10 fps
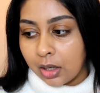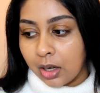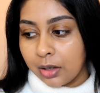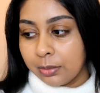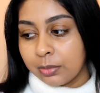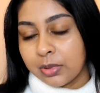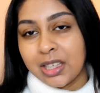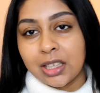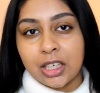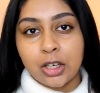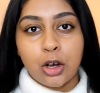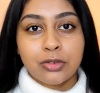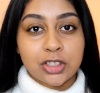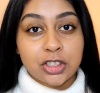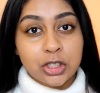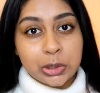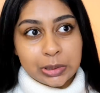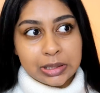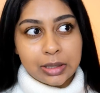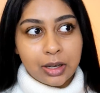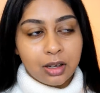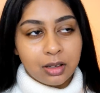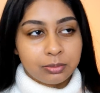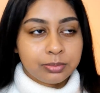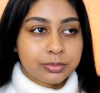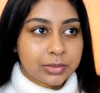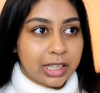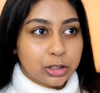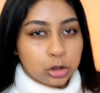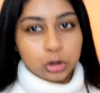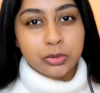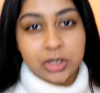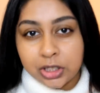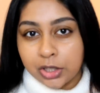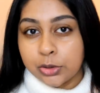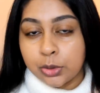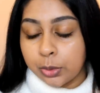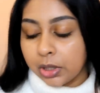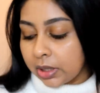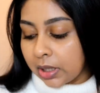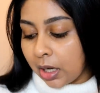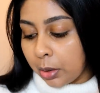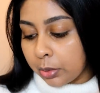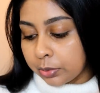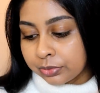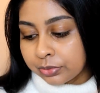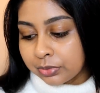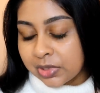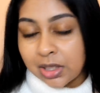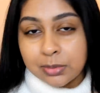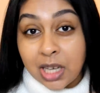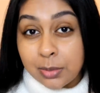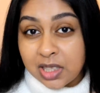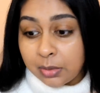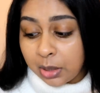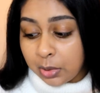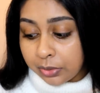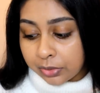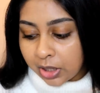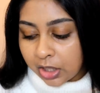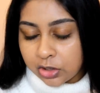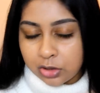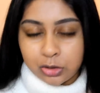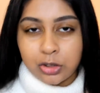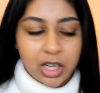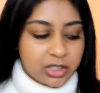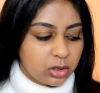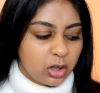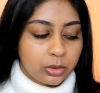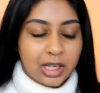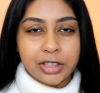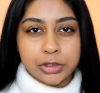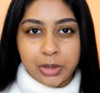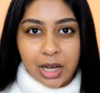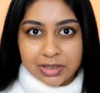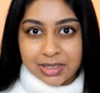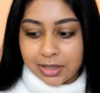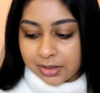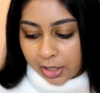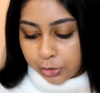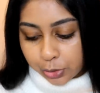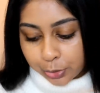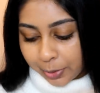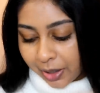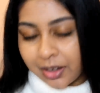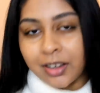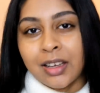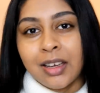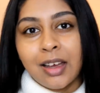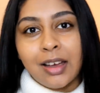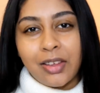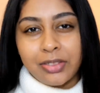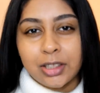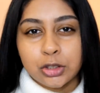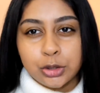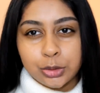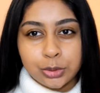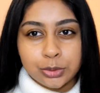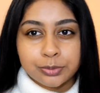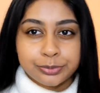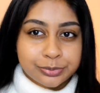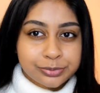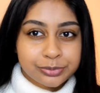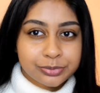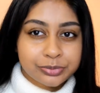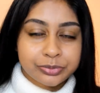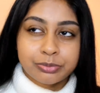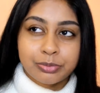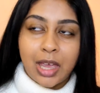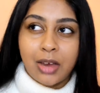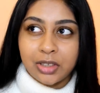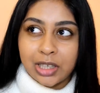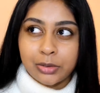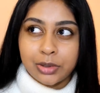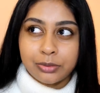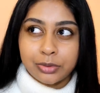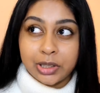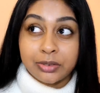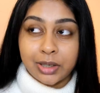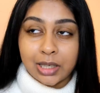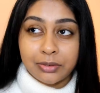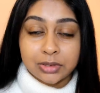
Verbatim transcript: I'm thinking of just doing like 2 videos a week now. Sometimes they may be free. You guys know that I don't have a set schedule, but I think 2 every now and then, free if I have